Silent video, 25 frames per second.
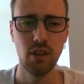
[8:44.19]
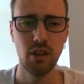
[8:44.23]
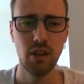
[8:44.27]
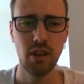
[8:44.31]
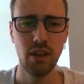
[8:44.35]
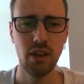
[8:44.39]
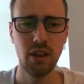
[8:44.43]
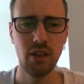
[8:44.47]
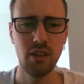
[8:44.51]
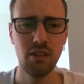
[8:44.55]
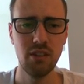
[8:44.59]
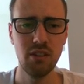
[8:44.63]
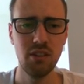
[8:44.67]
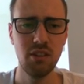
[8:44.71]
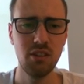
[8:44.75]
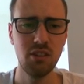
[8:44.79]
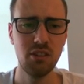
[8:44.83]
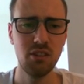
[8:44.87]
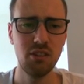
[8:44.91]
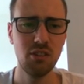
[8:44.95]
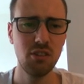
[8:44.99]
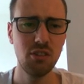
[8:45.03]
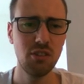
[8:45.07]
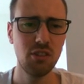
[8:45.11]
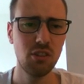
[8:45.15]
And it's
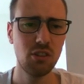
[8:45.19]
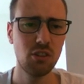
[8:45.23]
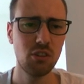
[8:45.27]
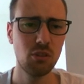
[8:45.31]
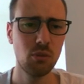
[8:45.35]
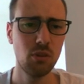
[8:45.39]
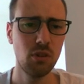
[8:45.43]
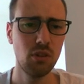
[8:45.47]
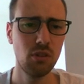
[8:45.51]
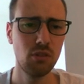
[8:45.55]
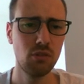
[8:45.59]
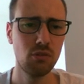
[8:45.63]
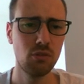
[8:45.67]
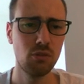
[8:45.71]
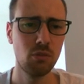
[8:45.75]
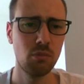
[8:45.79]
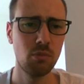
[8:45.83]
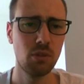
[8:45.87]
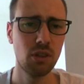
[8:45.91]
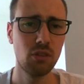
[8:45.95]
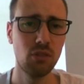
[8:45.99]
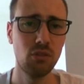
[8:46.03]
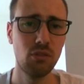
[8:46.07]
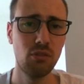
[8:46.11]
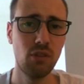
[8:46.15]
just not so easy for
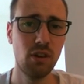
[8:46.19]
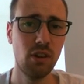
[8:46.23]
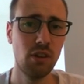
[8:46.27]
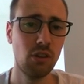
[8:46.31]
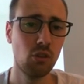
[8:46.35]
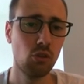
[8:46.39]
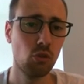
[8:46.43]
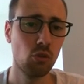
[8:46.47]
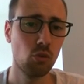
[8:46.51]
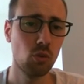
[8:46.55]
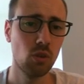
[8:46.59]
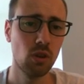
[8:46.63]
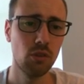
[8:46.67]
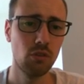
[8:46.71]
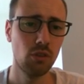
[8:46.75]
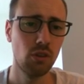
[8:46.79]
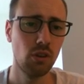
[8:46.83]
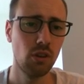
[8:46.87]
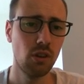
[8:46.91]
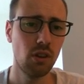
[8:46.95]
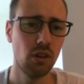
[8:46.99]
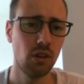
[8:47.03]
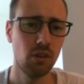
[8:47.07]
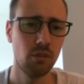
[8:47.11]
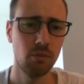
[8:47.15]
Black to find a good square for the
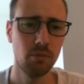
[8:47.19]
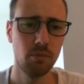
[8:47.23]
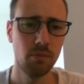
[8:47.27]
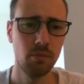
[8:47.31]
knight.